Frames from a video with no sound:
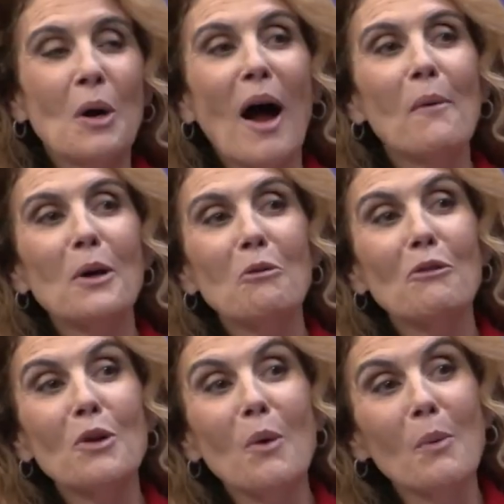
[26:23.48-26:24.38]
I want to
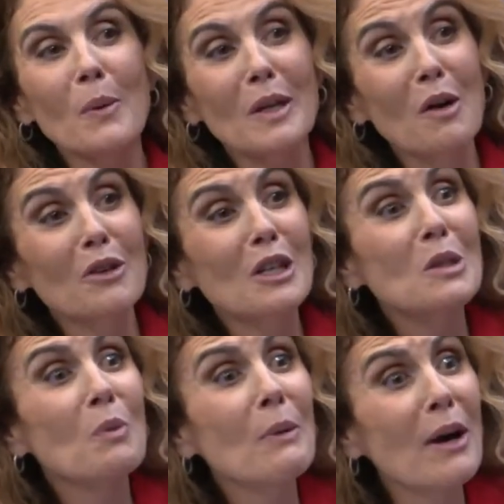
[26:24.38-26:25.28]
review what we went over,
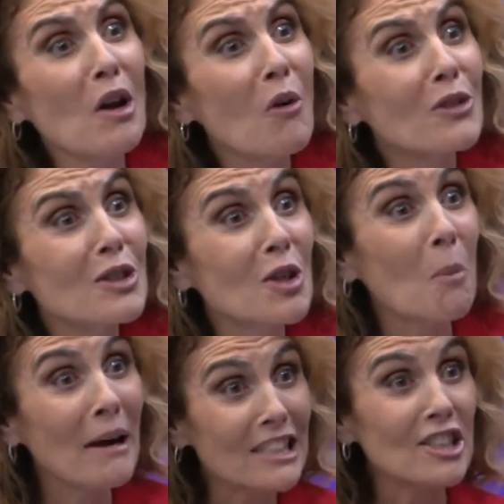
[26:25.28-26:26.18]
because we went over so much